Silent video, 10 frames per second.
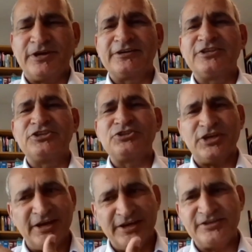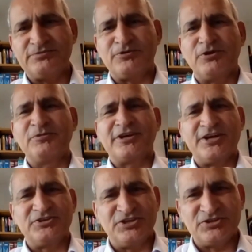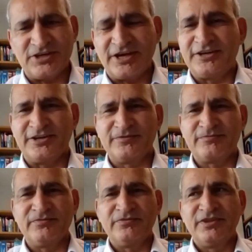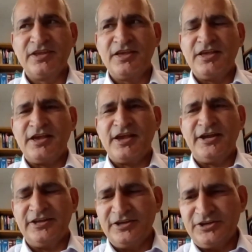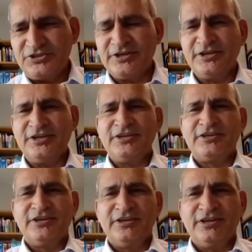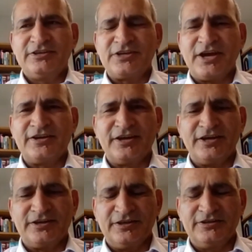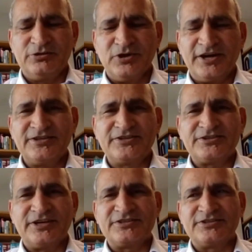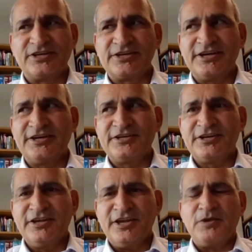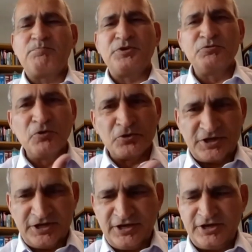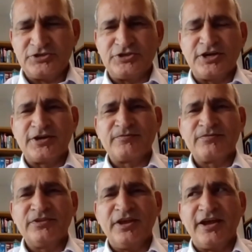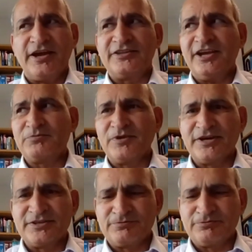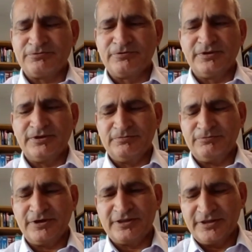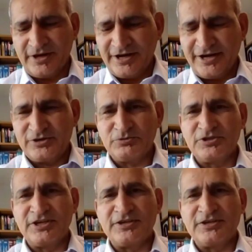felt the challenge from a rising China. And initially, the United States declared a pivot in Asia, and that was further led to